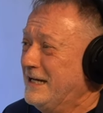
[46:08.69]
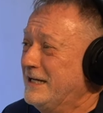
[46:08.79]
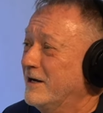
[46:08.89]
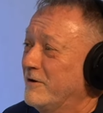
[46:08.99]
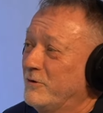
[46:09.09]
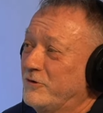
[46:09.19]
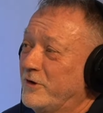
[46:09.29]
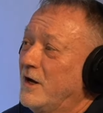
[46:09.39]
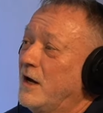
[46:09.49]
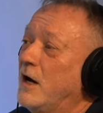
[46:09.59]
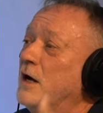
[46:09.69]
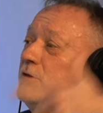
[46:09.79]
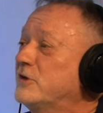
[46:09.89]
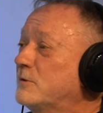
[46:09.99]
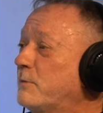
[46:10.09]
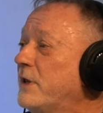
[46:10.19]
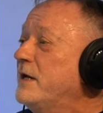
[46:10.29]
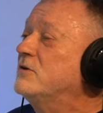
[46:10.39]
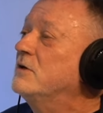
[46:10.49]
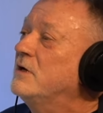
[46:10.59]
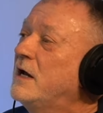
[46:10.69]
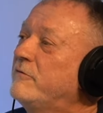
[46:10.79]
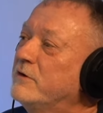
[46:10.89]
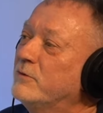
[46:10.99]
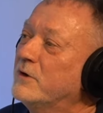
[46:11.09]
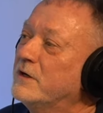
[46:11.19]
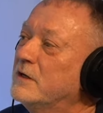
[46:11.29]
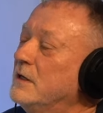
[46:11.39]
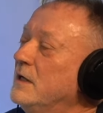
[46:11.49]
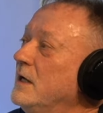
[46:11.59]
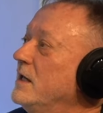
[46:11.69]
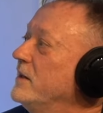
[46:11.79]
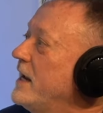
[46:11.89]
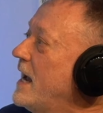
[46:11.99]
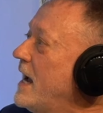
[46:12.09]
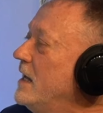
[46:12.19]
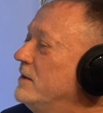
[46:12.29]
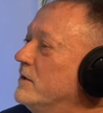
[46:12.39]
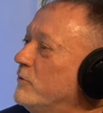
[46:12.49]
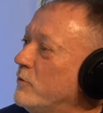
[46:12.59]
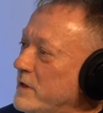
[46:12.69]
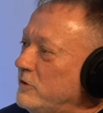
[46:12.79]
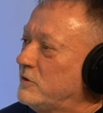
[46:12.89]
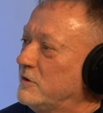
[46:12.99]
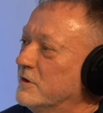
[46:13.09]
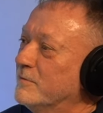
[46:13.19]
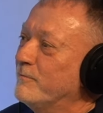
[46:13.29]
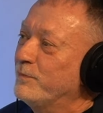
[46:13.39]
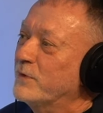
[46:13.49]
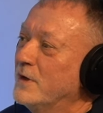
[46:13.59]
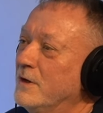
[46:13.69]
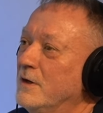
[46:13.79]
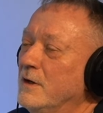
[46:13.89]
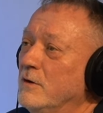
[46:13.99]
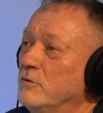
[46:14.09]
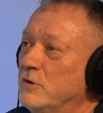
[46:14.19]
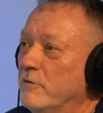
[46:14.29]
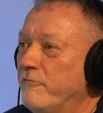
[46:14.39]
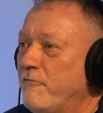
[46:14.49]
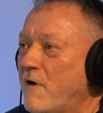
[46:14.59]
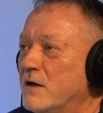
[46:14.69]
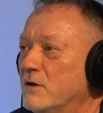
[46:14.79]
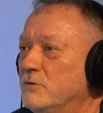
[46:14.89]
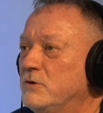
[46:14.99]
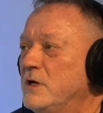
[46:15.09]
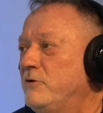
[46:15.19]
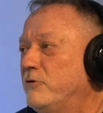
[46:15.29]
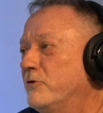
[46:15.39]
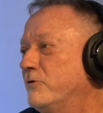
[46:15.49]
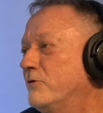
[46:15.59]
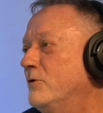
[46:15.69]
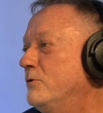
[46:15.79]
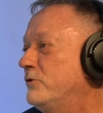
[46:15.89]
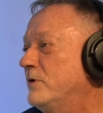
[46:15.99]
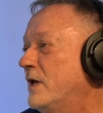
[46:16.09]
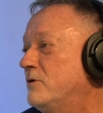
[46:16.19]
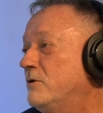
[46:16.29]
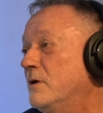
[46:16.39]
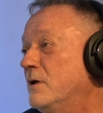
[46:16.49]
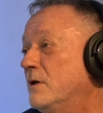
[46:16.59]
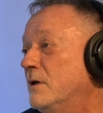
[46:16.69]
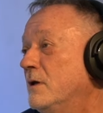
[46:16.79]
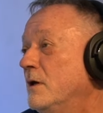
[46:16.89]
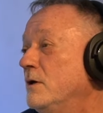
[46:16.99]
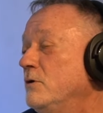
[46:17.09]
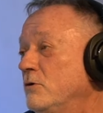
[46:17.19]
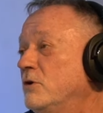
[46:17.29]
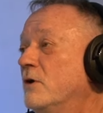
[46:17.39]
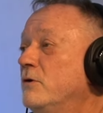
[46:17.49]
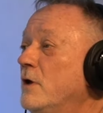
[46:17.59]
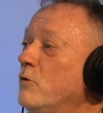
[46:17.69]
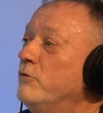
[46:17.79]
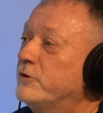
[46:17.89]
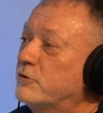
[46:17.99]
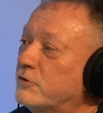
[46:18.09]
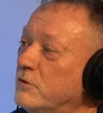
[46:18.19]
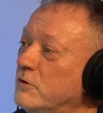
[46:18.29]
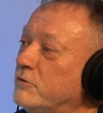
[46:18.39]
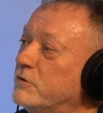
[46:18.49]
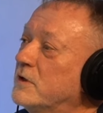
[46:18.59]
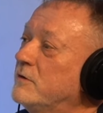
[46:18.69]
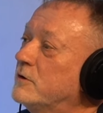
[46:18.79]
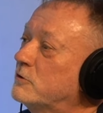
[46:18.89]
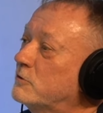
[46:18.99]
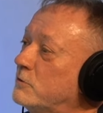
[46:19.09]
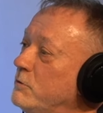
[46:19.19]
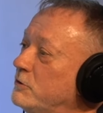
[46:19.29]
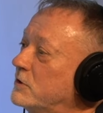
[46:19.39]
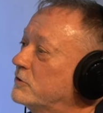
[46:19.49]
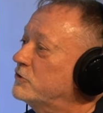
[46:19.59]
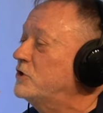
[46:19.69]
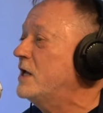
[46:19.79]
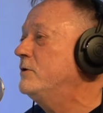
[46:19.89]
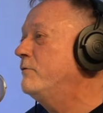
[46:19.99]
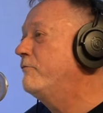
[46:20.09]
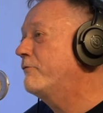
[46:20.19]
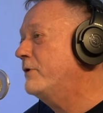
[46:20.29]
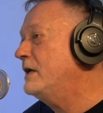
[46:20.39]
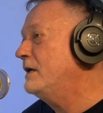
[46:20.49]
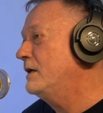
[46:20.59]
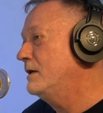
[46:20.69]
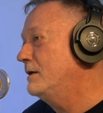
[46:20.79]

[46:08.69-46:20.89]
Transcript: you know, I was on display to everyone, and they had the wisdom to follow Jesus, who said, "You shall know the truth, and the truth shall set you free."